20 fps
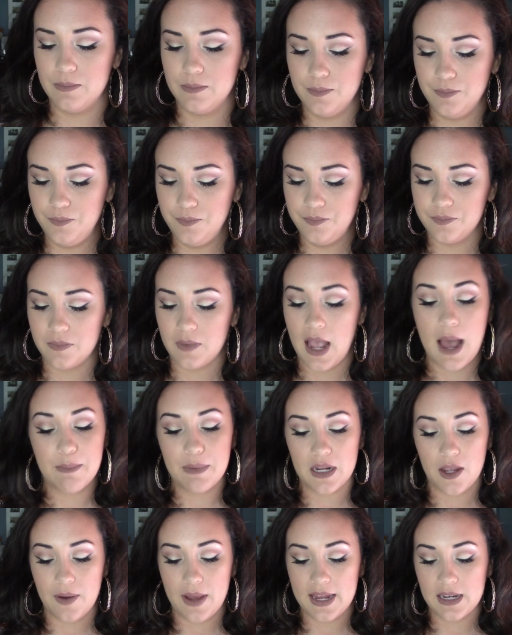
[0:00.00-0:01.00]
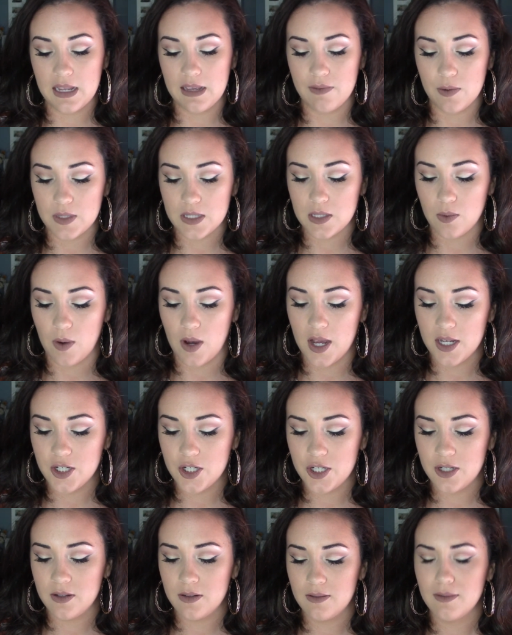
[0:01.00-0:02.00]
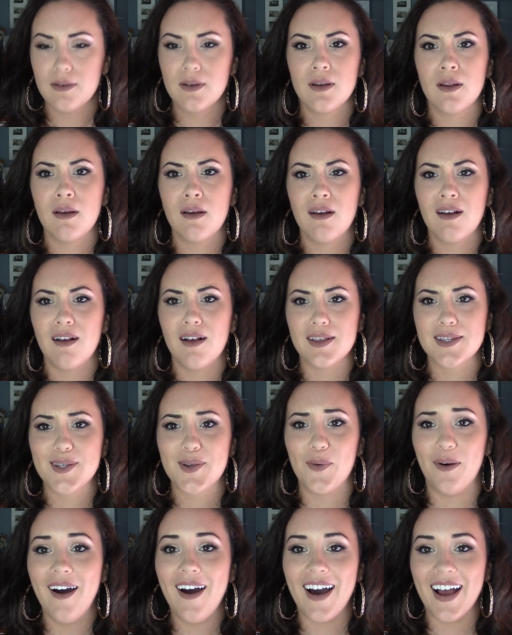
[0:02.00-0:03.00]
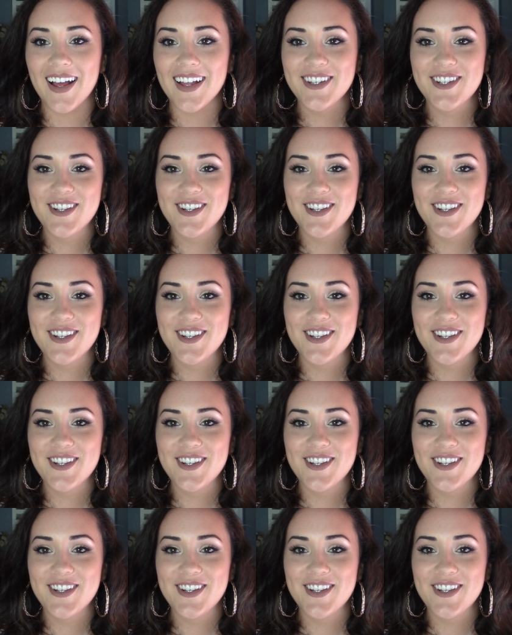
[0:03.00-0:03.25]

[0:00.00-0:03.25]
I'm gonna go ahead and give you a swatch. A swatch?